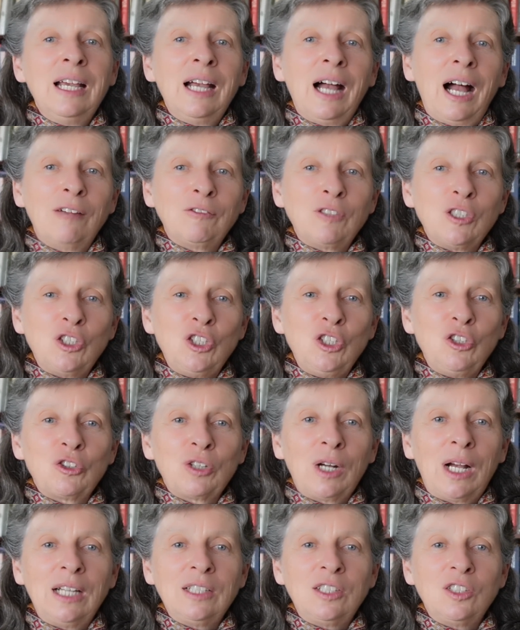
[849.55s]
after she
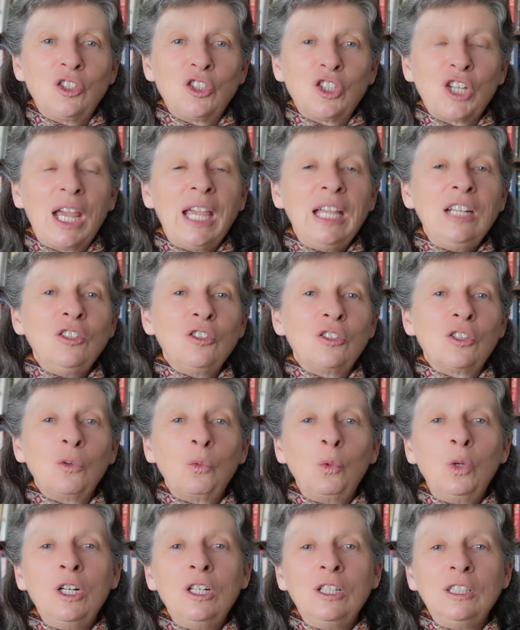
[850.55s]
tried to change the
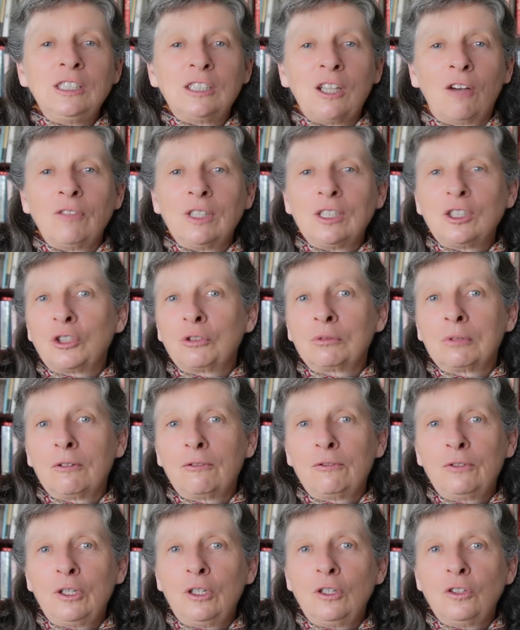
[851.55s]
words of it to
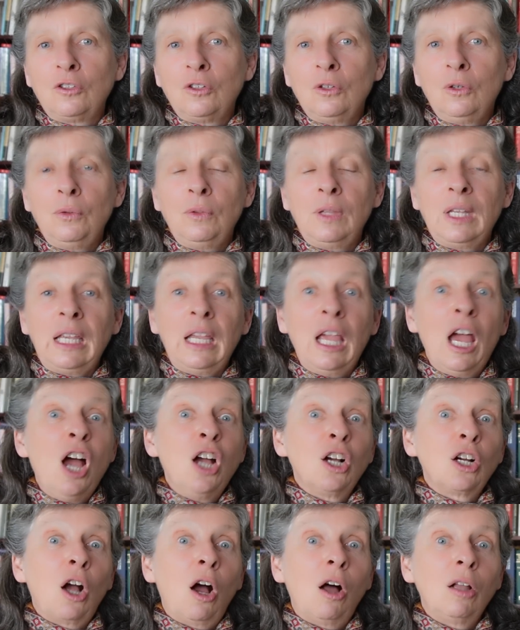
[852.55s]
refer to the
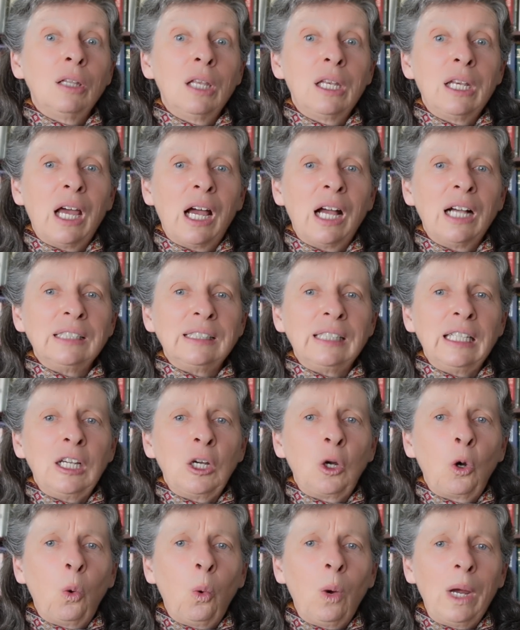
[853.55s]
colonising
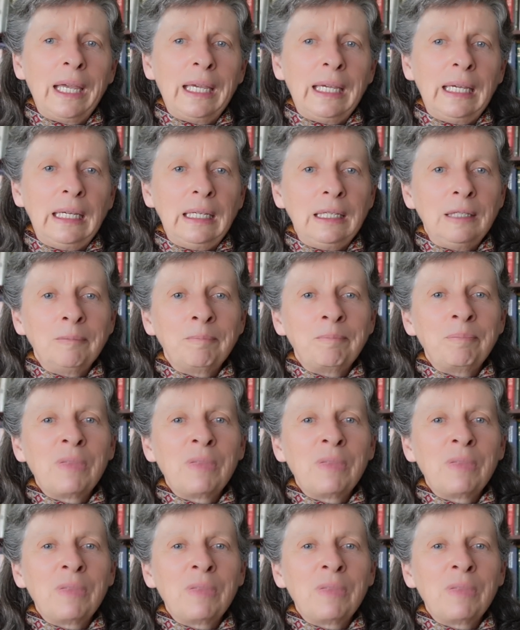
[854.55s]
Queen,